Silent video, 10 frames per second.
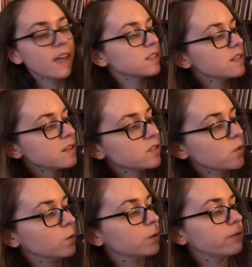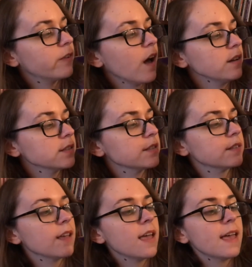has this gold
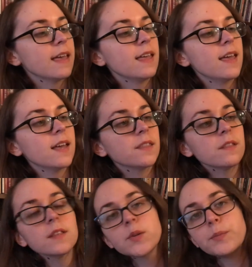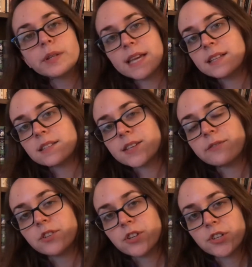fox and the little plants
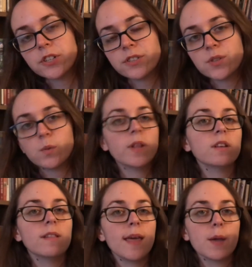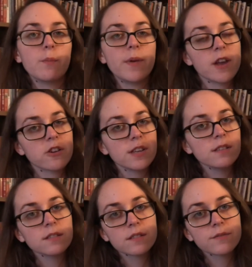have turned into what look like
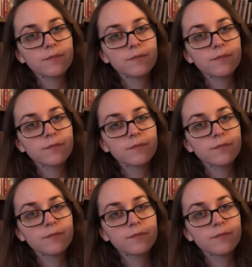berries.